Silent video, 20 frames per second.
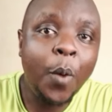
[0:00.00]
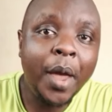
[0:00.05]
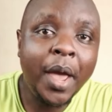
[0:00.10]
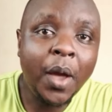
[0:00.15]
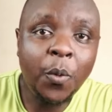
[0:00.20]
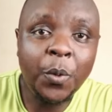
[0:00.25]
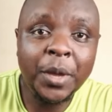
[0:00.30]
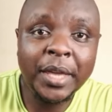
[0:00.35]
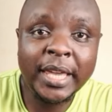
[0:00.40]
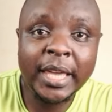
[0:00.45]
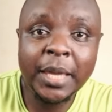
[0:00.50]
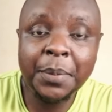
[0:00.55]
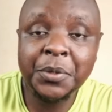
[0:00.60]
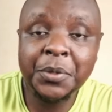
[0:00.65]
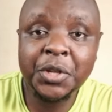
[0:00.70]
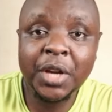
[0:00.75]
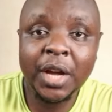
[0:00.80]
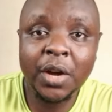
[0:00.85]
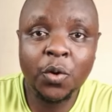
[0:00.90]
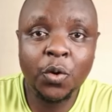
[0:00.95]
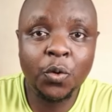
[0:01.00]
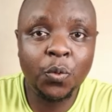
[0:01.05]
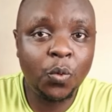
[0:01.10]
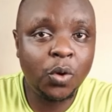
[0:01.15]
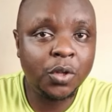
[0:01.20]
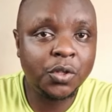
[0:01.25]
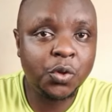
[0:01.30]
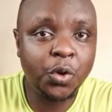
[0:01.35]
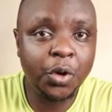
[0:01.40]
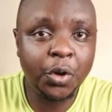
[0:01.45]
where we keep track on
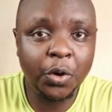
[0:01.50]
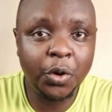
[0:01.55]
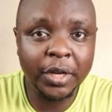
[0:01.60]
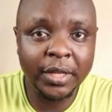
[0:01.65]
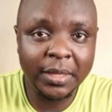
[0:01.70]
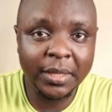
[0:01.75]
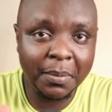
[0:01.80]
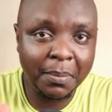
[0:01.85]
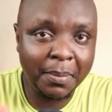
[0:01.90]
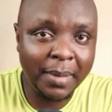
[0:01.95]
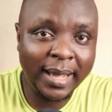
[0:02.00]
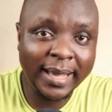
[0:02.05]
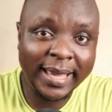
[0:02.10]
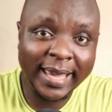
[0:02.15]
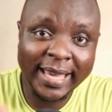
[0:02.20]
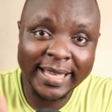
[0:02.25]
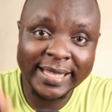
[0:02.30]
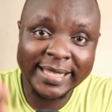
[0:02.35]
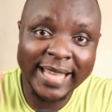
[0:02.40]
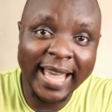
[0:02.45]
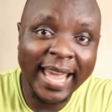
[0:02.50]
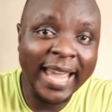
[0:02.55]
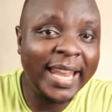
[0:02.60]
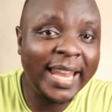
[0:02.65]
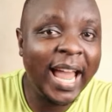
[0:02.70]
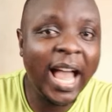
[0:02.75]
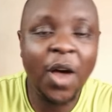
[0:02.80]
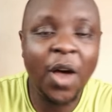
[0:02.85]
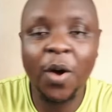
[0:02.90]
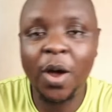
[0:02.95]
what's going on in the market
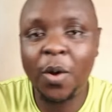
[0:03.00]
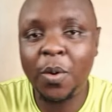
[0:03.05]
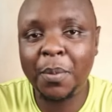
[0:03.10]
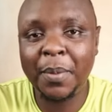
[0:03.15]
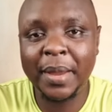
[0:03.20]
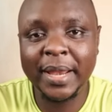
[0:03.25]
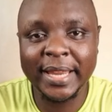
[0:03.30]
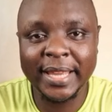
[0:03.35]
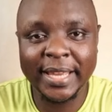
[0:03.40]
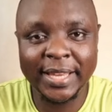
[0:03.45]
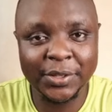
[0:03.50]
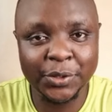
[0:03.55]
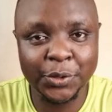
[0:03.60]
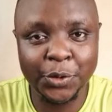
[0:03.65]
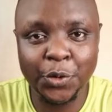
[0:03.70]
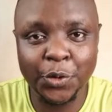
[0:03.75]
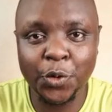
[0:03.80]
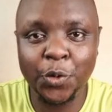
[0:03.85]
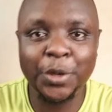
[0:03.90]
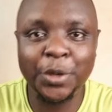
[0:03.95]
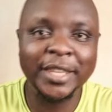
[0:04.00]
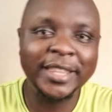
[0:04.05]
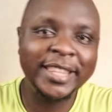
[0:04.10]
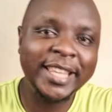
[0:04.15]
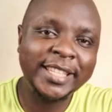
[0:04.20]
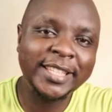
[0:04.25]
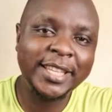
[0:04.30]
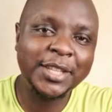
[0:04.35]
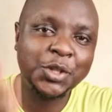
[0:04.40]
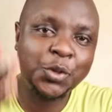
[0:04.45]
and how our money is growing.
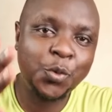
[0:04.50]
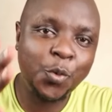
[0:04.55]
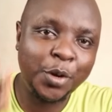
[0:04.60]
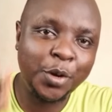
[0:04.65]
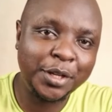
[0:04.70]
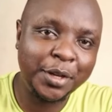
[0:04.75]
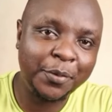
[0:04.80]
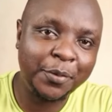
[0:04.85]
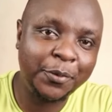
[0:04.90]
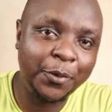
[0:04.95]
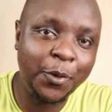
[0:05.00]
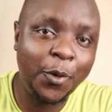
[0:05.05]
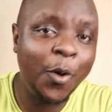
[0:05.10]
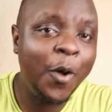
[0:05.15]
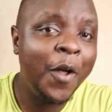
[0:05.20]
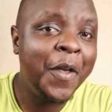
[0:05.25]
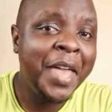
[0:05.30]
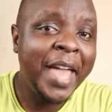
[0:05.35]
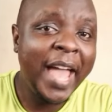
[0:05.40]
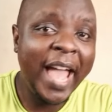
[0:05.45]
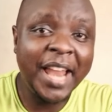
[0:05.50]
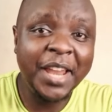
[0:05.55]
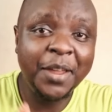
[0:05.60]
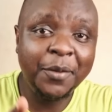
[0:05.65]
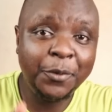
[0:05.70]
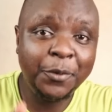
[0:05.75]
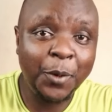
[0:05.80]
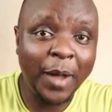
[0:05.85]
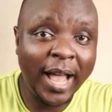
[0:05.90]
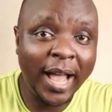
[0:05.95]
This is quarter four, and
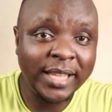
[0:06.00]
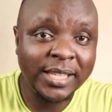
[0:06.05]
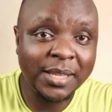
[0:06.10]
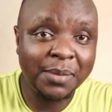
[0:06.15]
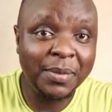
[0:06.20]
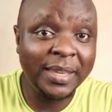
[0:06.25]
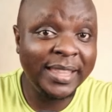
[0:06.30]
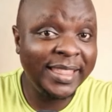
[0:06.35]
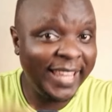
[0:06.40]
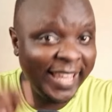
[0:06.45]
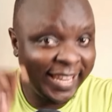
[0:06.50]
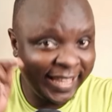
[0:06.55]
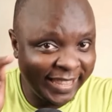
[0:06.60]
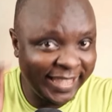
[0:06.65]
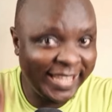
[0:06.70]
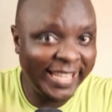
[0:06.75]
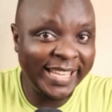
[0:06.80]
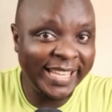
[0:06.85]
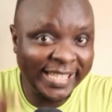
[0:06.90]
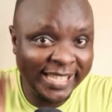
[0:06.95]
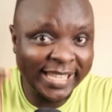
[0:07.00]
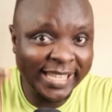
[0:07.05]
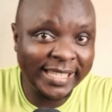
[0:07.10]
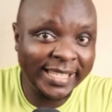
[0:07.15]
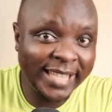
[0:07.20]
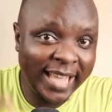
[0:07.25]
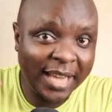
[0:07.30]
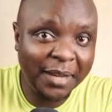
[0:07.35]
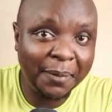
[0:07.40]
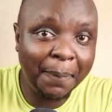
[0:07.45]
if you ask me, then this
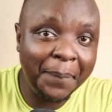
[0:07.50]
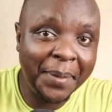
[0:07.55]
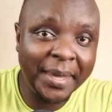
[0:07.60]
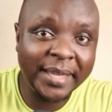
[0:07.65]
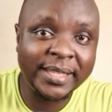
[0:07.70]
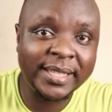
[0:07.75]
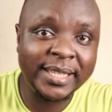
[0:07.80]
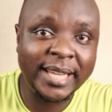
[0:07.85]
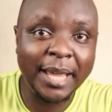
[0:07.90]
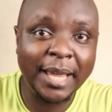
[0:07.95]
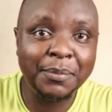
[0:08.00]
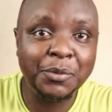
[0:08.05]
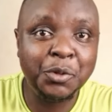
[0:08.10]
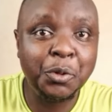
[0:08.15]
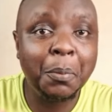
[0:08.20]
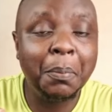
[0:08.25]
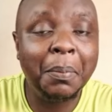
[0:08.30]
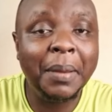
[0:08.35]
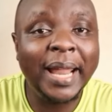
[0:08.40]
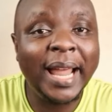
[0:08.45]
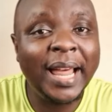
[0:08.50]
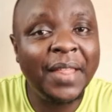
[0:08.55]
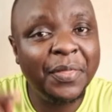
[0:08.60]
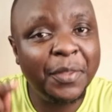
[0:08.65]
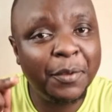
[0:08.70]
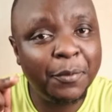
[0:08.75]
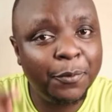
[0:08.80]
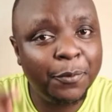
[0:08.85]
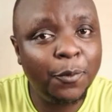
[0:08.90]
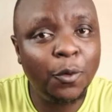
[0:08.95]
is that best time to
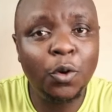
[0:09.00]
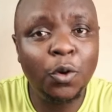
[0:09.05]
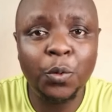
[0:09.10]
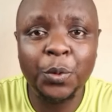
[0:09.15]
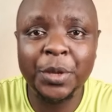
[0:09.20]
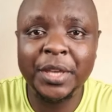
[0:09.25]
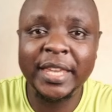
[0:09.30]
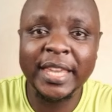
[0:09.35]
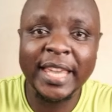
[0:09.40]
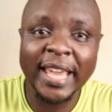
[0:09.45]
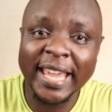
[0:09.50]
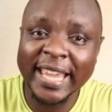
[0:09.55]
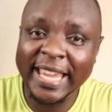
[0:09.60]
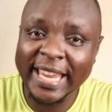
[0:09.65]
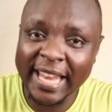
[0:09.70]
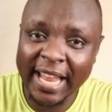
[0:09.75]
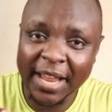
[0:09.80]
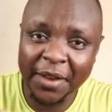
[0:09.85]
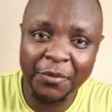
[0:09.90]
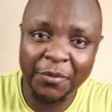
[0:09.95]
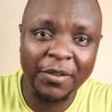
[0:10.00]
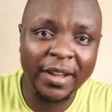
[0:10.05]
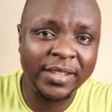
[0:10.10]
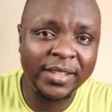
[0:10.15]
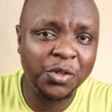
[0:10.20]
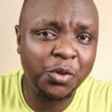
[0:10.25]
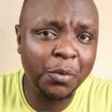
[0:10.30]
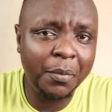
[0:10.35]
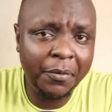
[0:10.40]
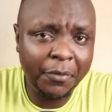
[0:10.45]
plan the following year in
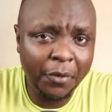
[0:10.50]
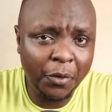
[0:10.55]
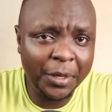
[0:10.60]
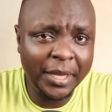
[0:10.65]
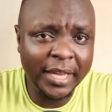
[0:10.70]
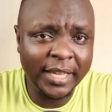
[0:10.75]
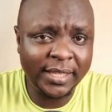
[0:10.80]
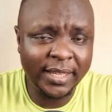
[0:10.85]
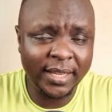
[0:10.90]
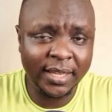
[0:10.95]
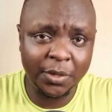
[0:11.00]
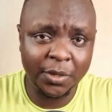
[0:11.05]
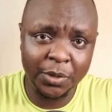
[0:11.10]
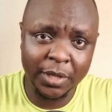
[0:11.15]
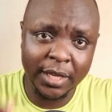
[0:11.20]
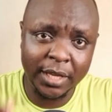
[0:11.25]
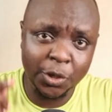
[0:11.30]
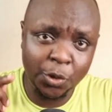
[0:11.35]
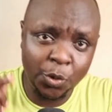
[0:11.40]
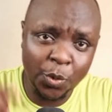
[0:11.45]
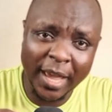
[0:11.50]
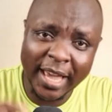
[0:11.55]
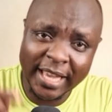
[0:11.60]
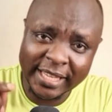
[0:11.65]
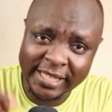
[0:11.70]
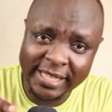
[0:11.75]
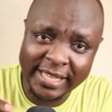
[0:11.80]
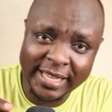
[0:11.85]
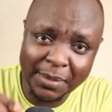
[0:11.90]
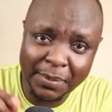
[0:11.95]
advance. So before we get started with the
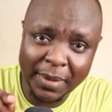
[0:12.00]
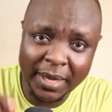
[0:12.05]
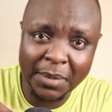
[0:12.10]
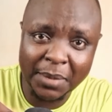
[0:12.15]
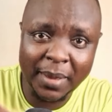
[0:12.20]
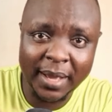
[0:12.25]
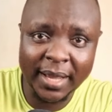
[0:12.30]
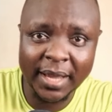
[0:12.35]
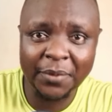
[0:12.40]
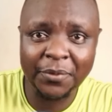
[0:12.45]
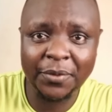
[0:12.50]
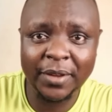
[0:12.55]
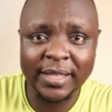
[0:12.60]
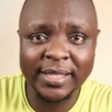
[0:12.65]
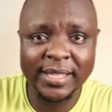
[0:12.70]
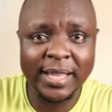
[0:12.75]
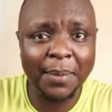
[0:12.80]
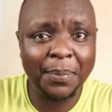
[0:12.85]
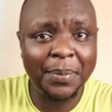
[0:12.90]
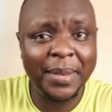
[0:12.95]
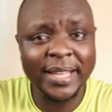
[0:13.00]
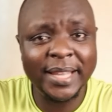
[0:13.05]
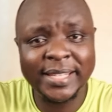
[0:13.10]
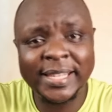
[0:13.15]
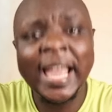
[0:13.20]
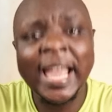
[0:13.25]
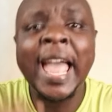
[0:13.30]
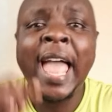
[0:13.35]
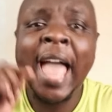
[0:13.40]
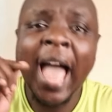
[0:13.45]
USD money market funds
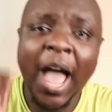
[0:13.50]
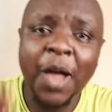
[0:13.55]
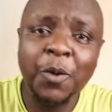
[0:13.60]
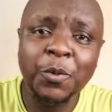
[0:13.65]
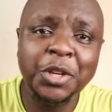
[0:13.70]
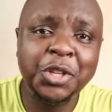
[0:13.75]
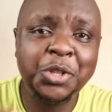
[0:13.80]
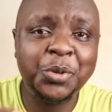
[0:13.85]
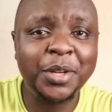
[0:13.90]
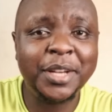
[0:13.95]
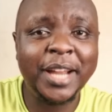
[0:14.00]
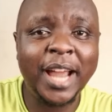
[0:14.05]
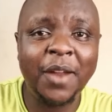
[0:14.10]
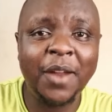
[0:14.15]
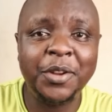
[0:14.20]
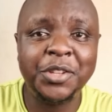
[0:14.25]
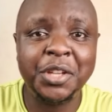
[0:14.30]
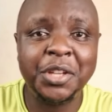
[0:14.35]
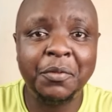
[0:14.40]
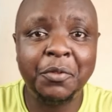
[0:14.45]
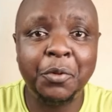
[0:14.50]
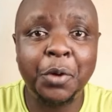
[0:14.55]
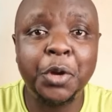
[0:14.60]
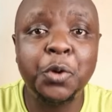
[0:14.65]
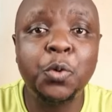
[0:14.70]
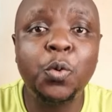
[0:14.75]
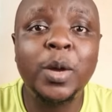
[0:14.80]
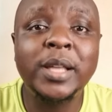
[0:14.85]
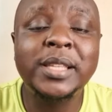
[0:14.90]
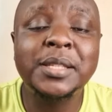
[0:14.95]
updates, I wish to encourage
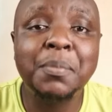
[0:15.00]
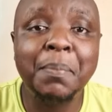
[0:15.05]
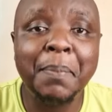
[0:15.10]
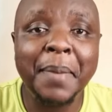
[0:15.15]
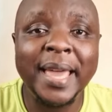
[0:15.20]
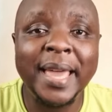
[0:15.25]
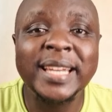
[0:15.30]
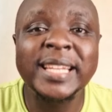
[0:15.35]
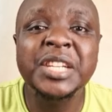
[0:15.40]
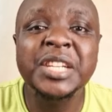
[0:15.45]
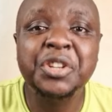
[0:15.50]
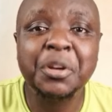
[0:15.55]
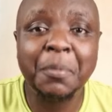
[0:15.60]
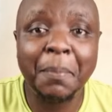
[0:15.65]
everyone who has made